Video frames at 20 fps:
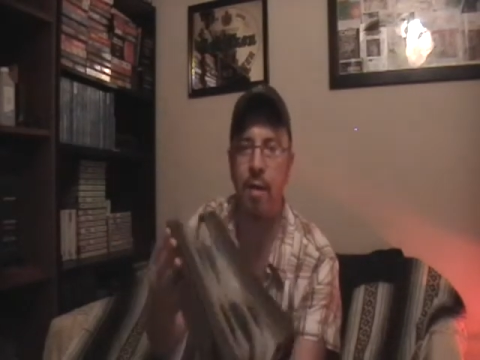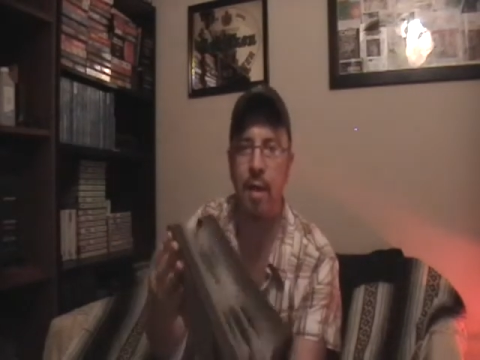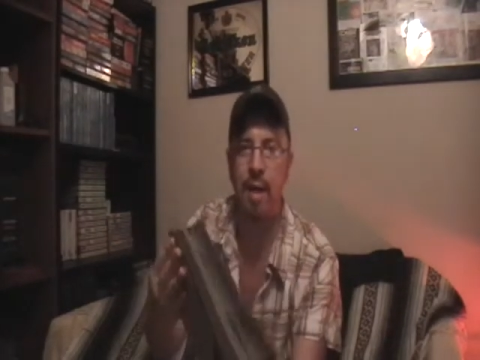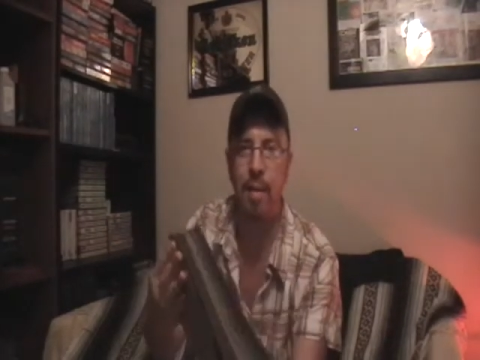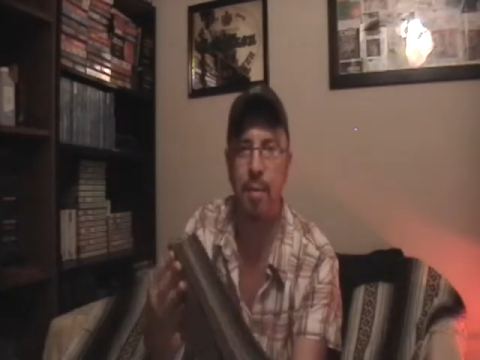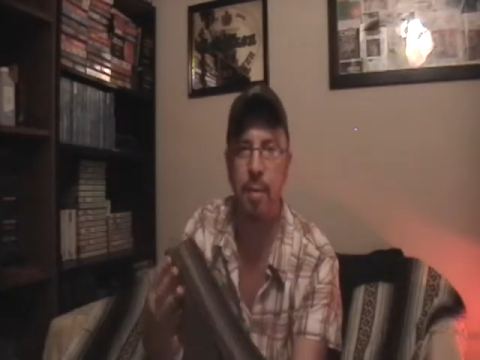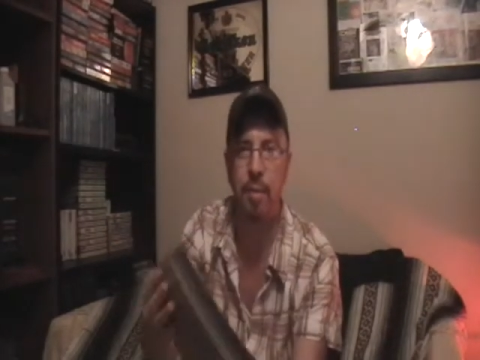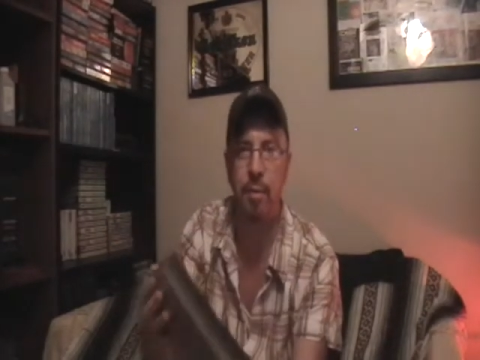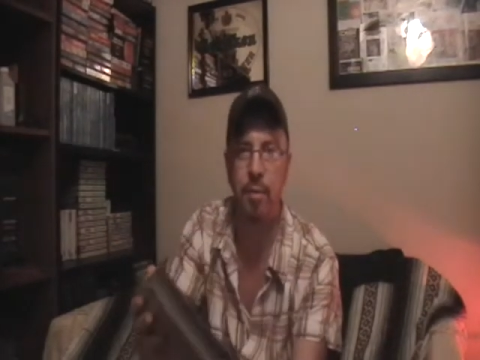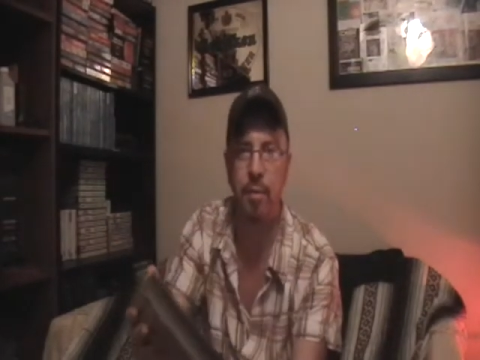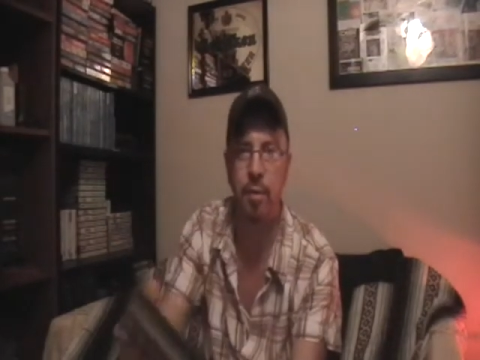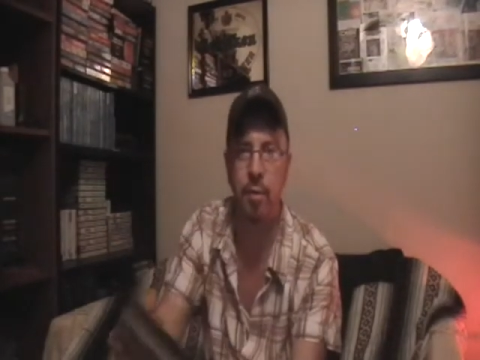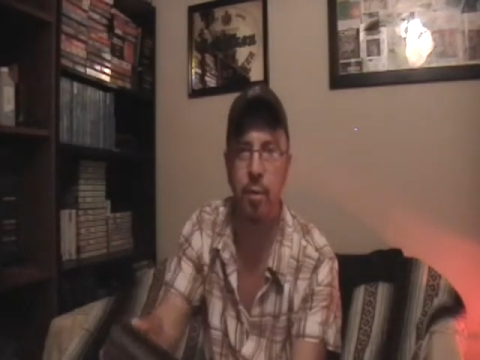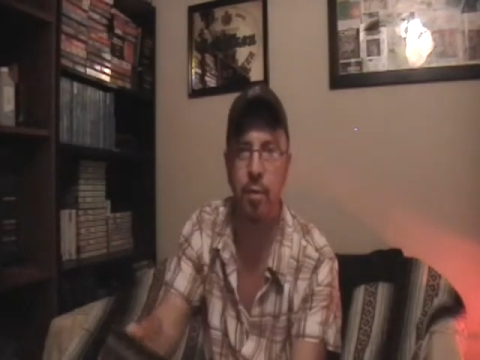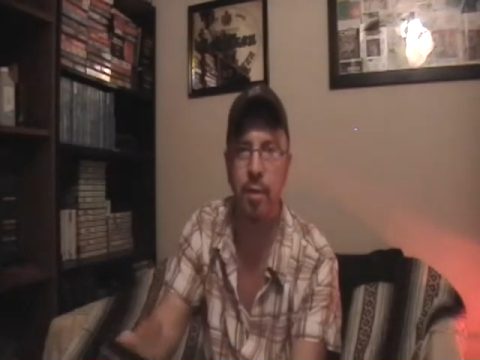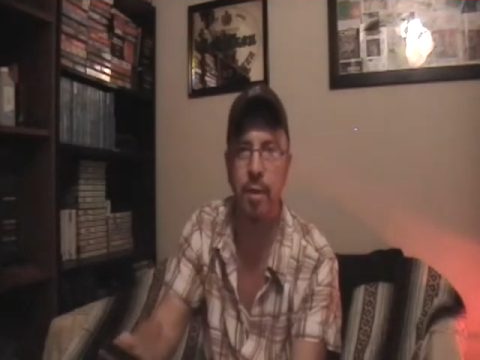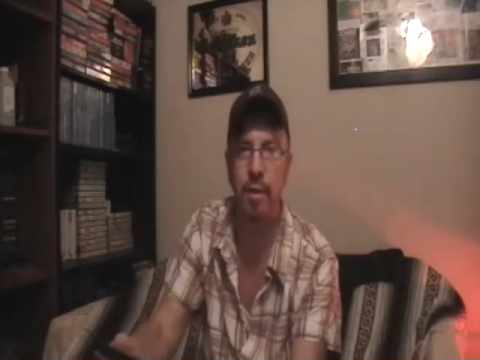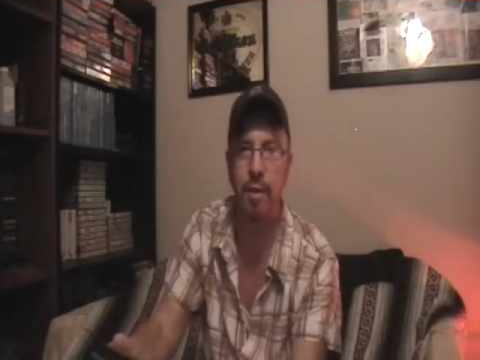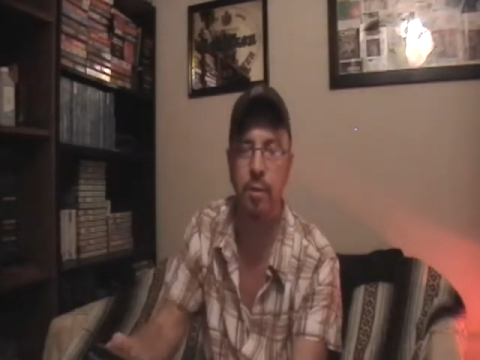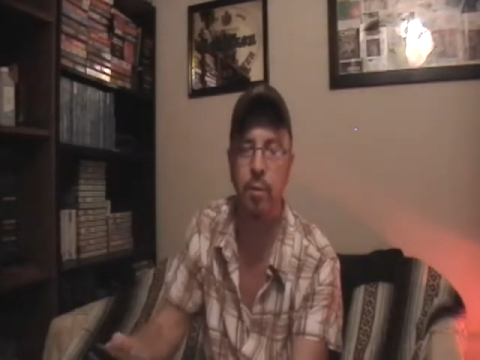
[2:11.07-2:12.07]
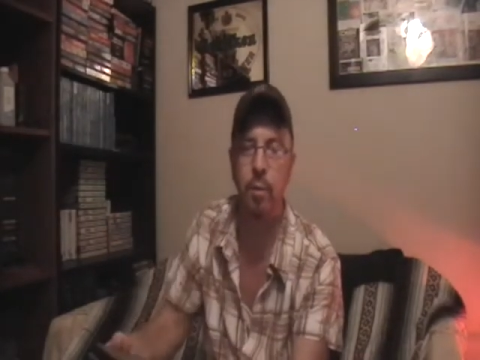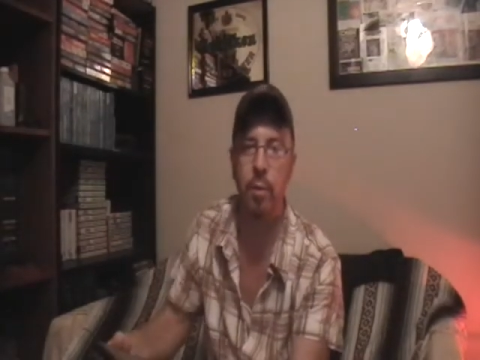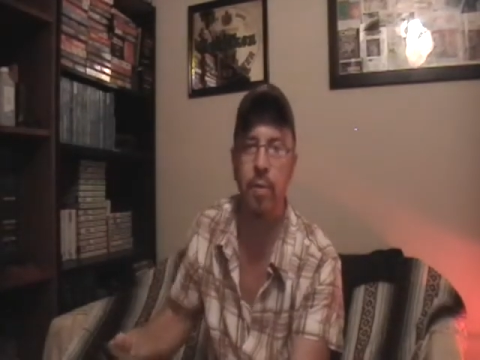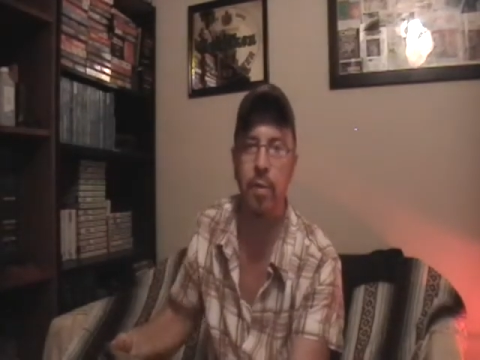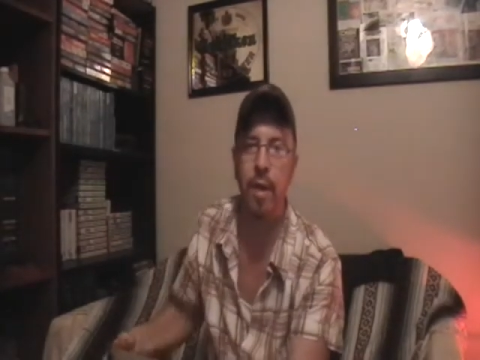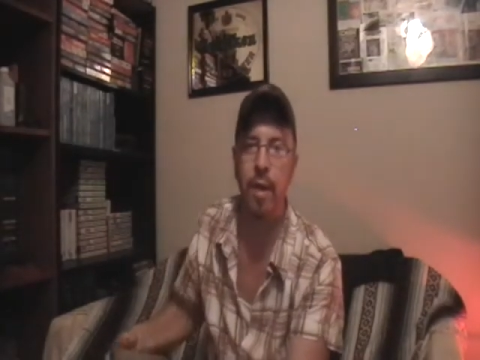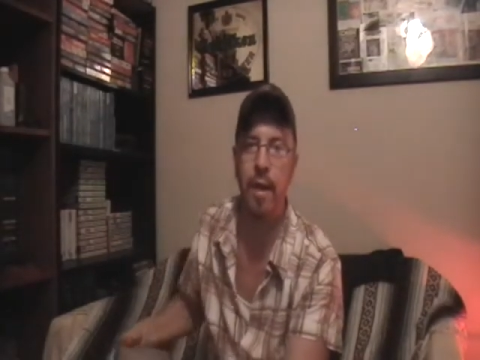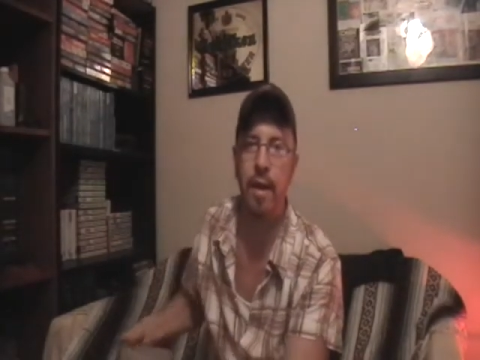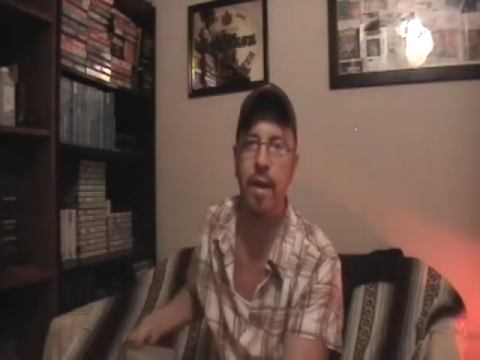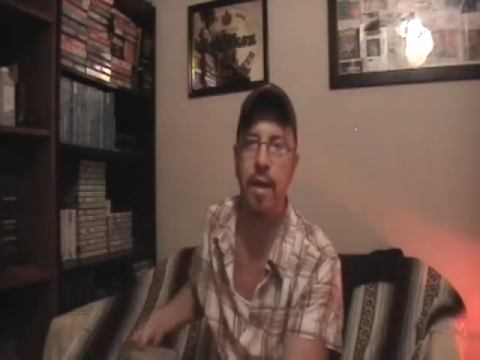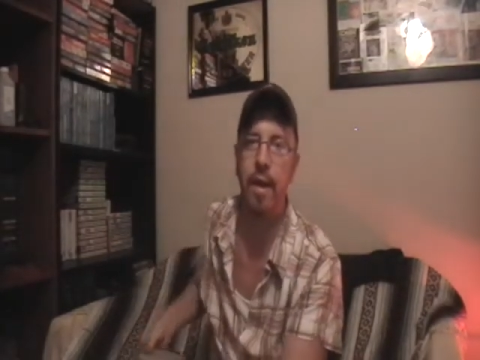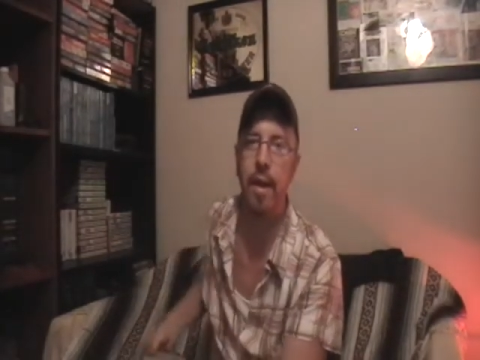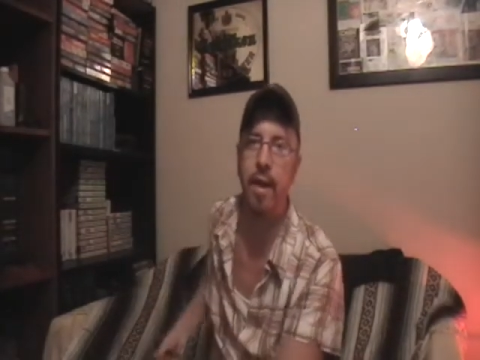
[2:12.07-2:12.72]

a lot of people do this when they,